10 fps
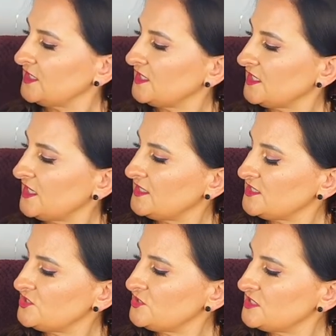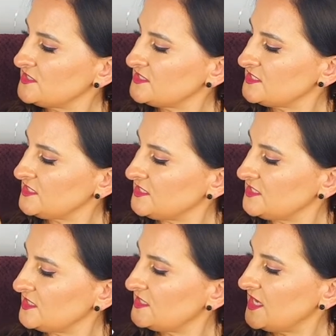and as you can see,
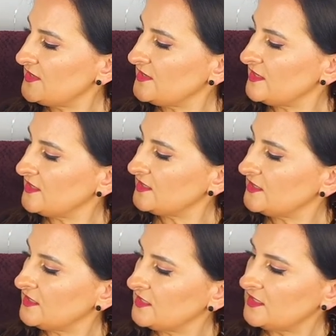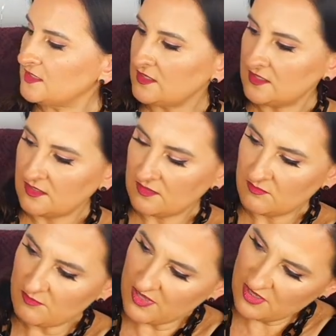another
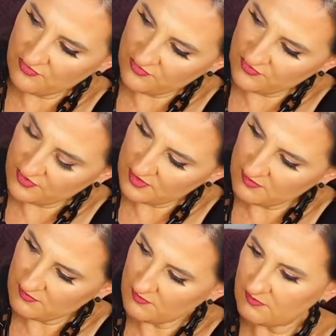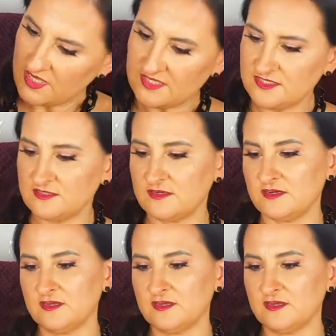buff blaster,